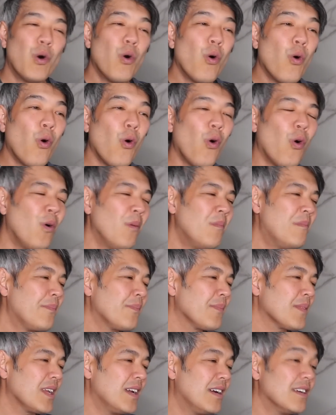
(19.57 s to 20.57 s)
or
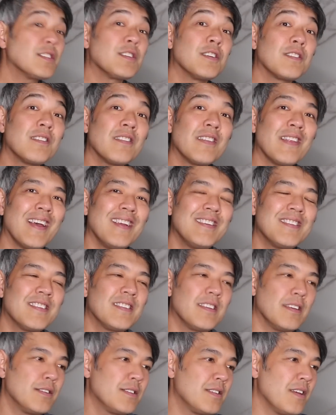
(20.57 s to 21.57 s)
certain
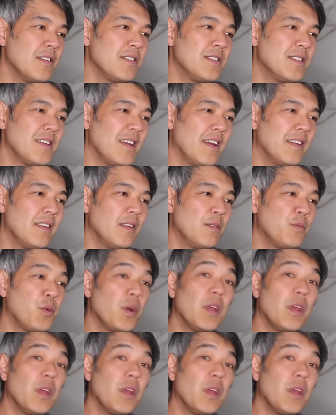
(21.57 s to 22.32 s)
lasers associated